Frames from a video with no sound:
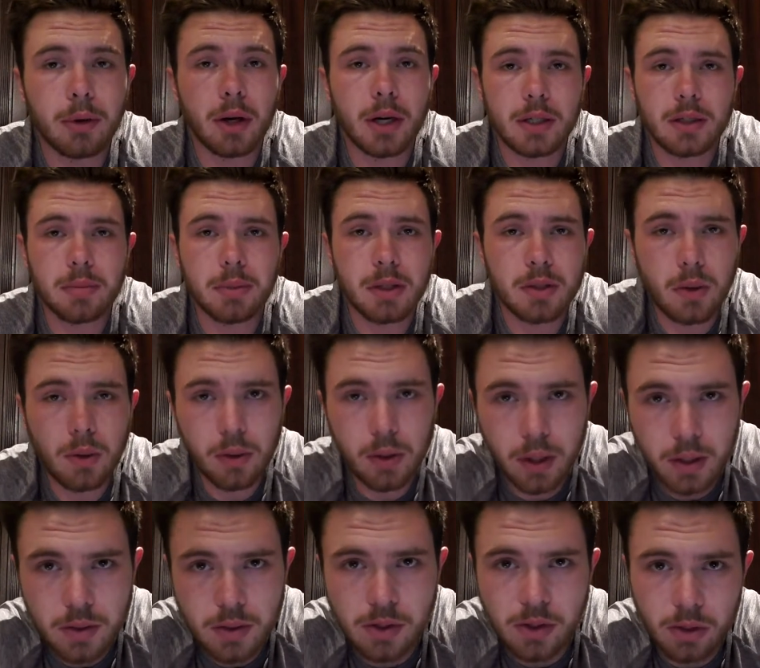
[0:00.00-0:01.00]
going to be
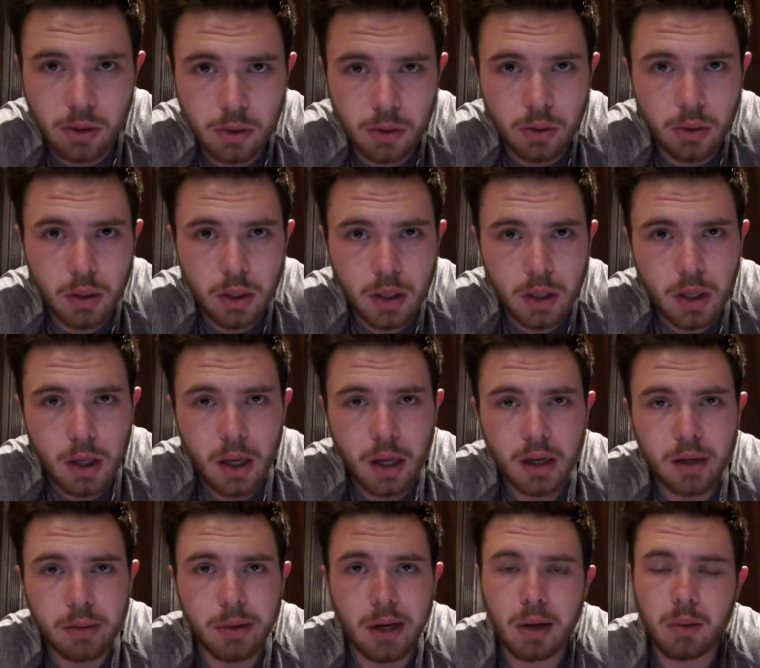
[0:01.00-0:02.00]
talking to you
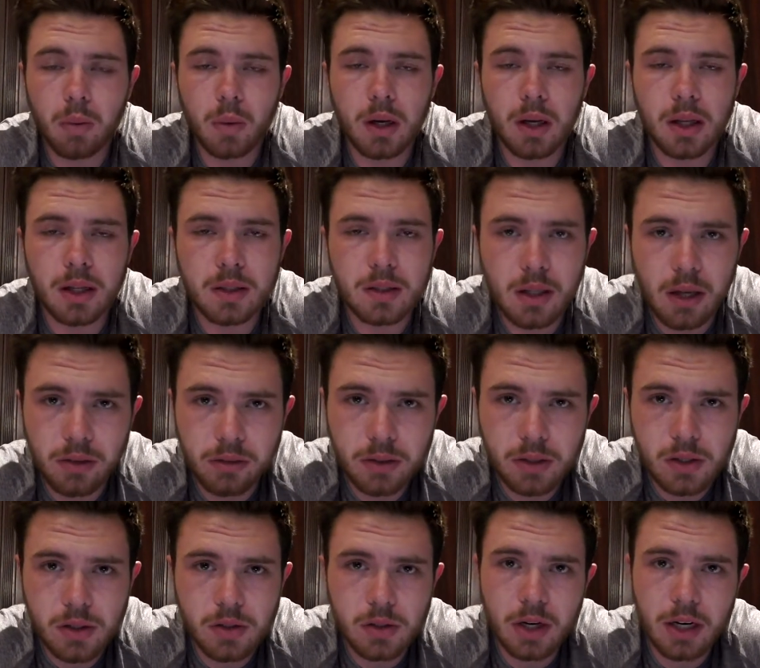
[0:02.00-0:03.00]
about one of the
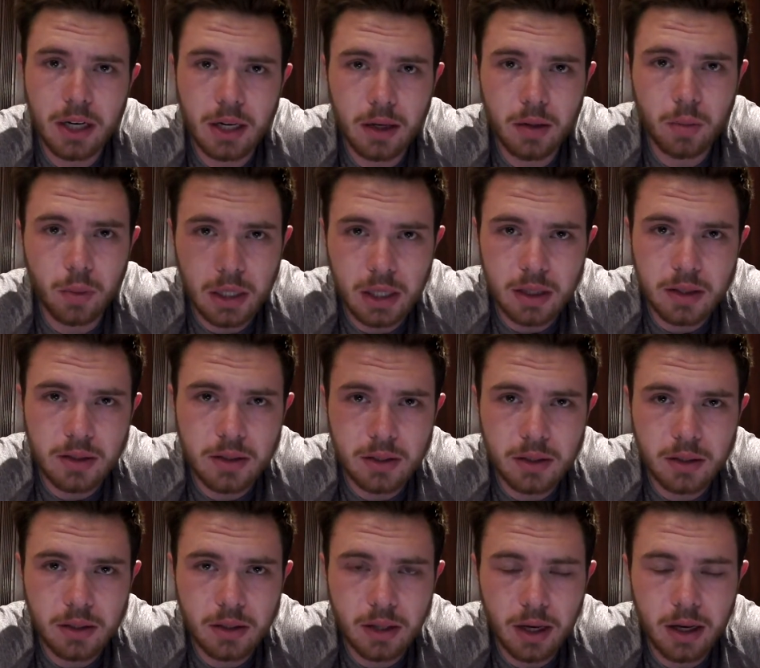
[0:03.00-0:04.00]
toughest trading weeks
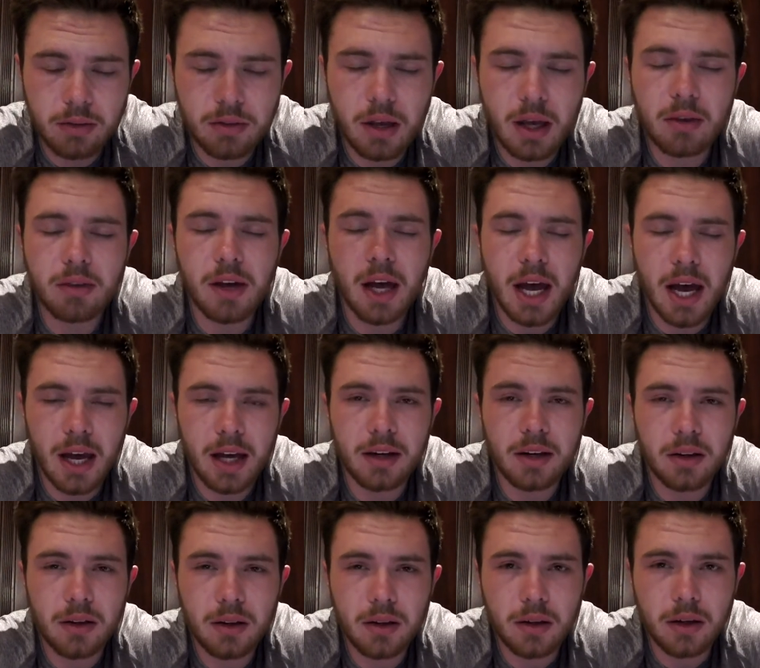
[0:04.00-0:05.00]
I've ever
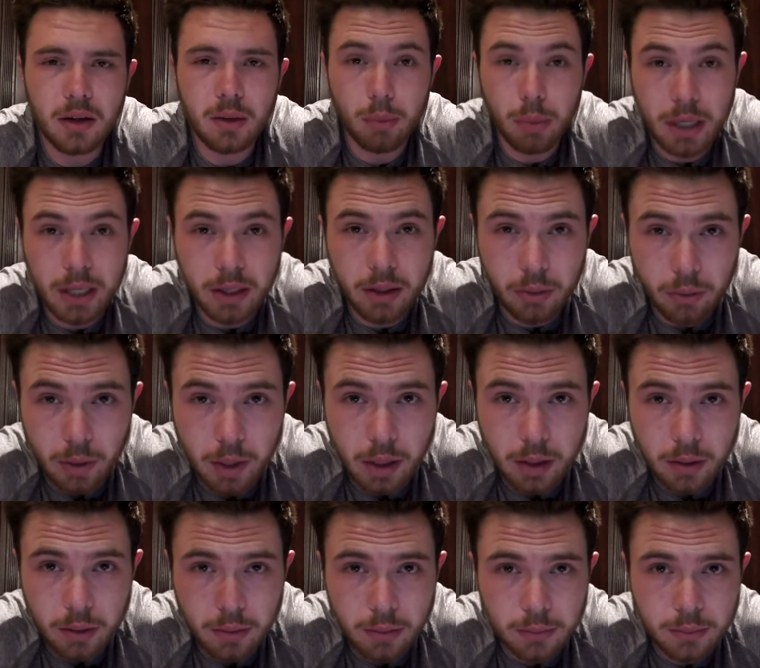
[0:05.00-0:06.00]
had in my career.
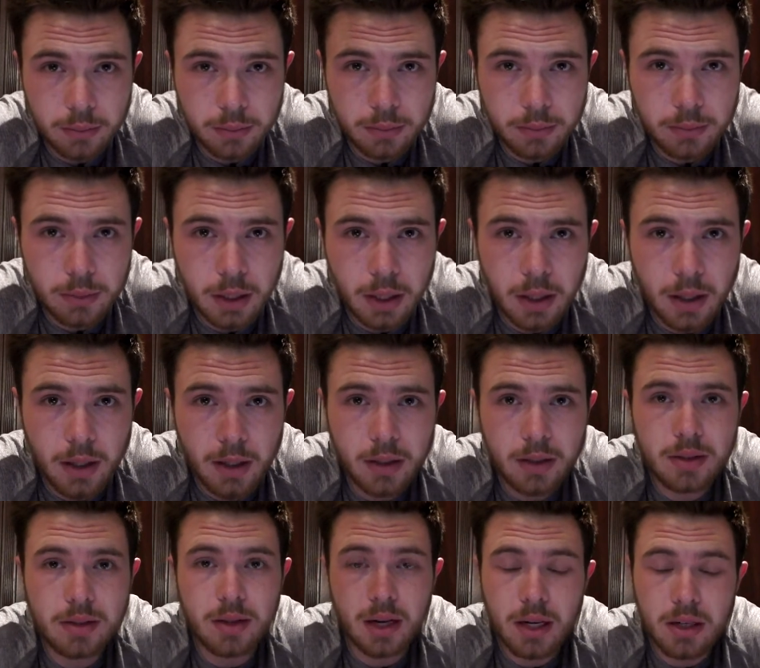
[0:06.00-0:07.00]

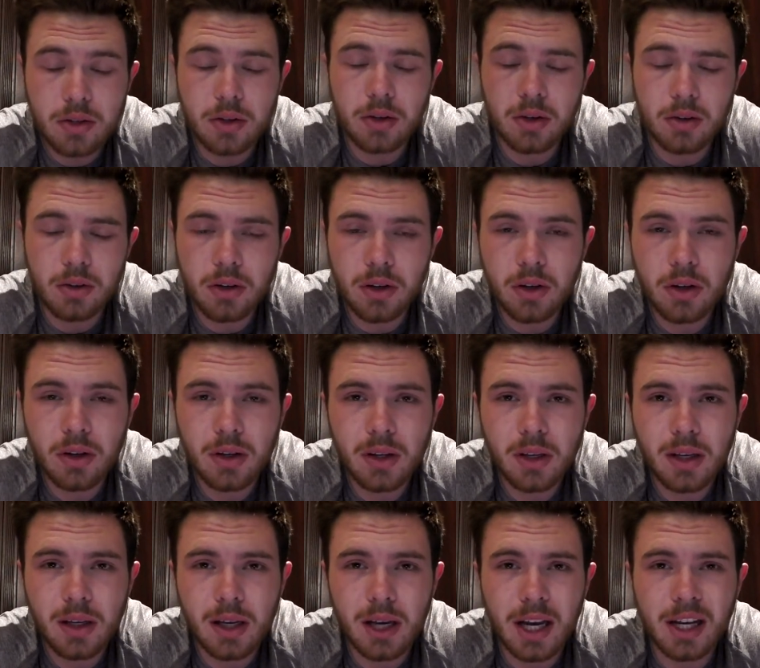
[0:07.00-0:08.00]
Stay tuned
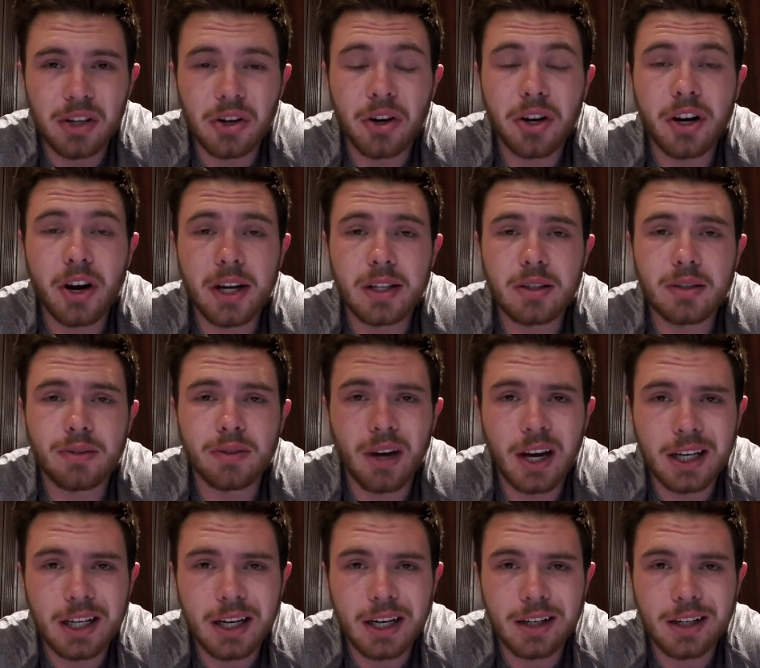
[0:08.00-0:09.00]
and you're going to
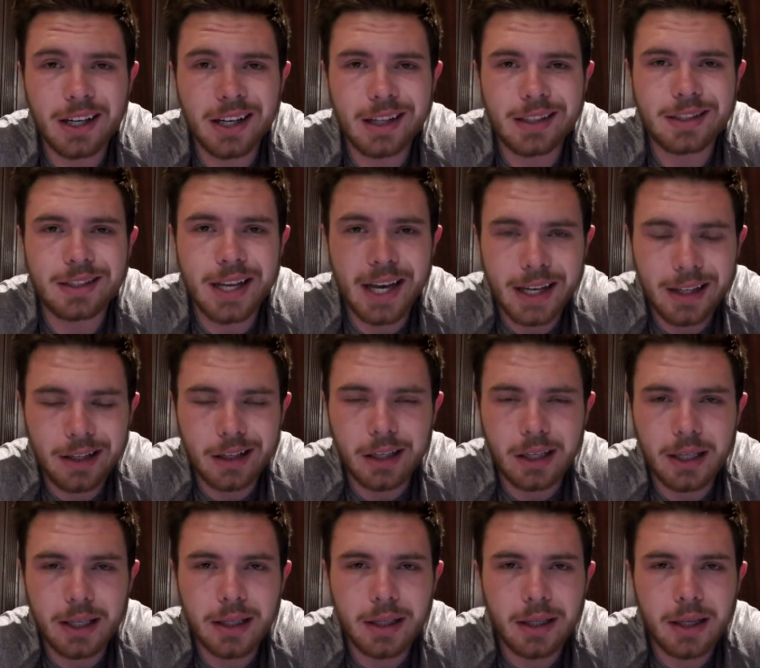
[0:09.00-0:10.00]
find out
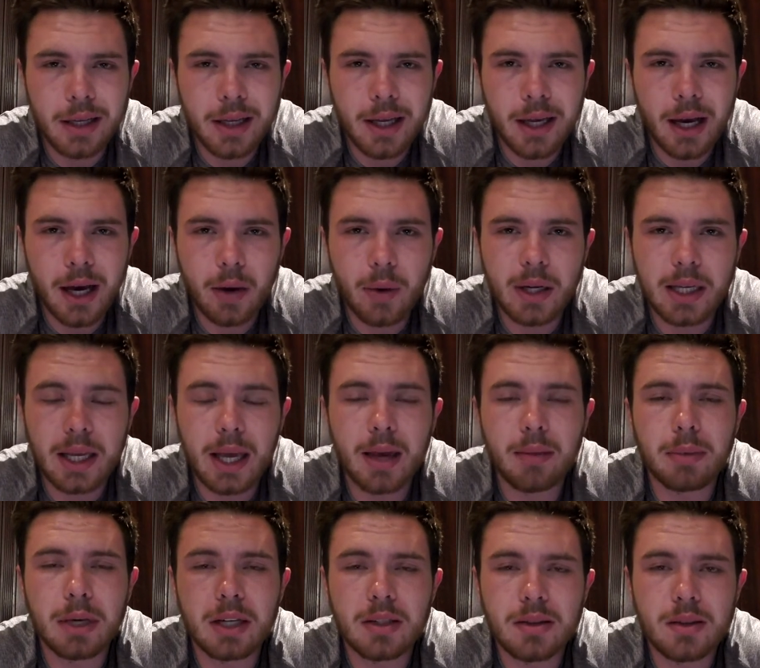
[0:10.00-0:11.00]
exactly how I
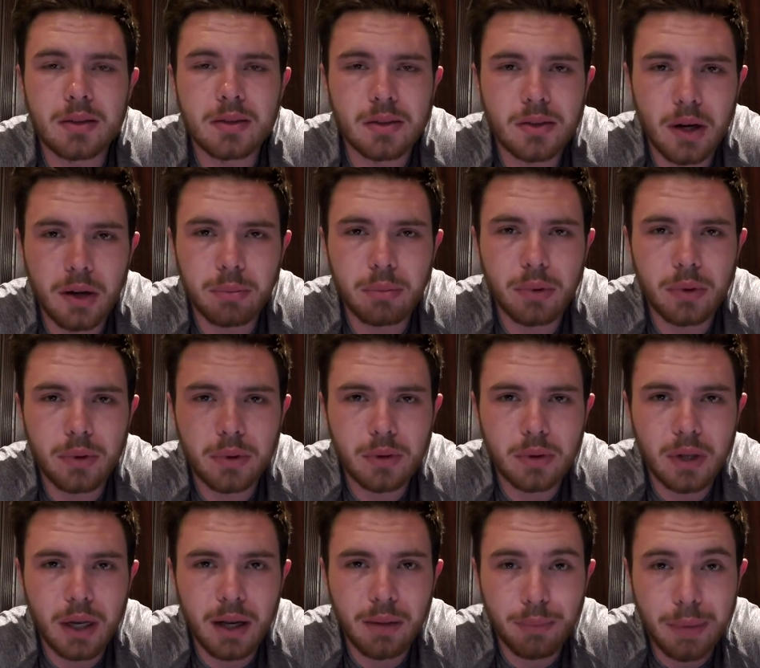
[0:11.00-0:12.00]
came out on top
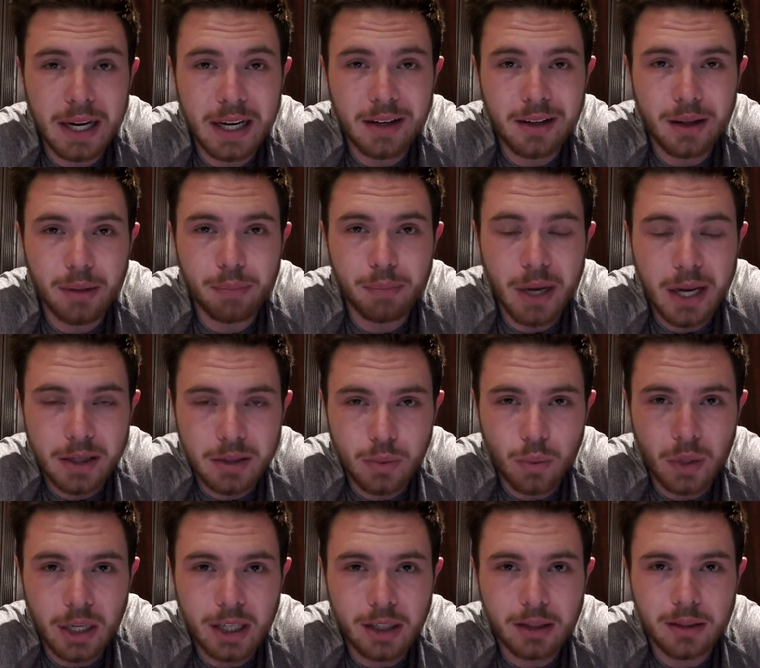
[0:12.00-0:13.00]
and made it the best
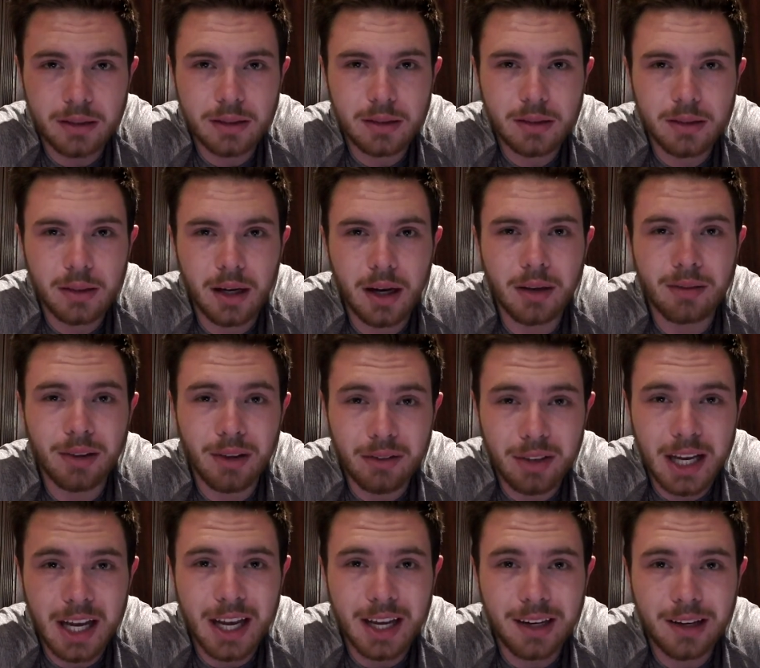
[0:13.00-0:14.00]
week I've ever
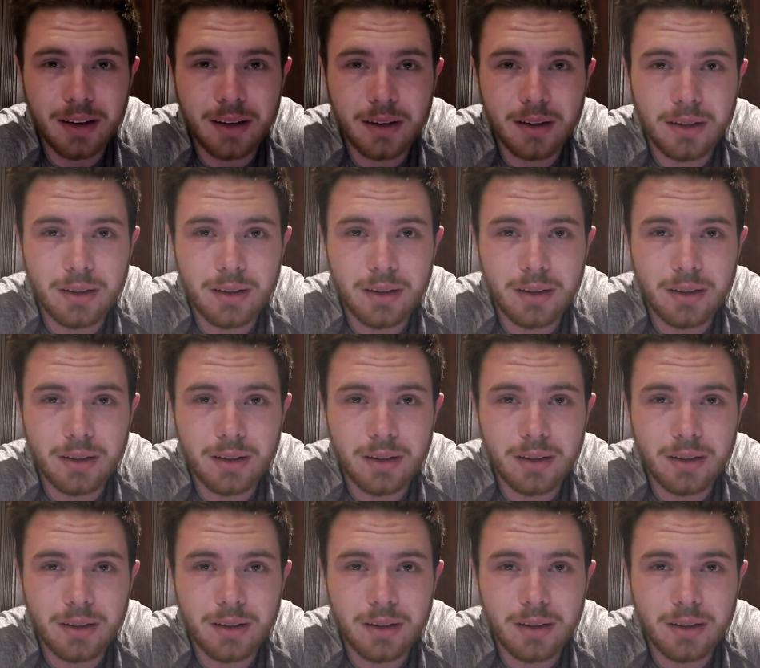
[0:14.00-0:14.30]
had.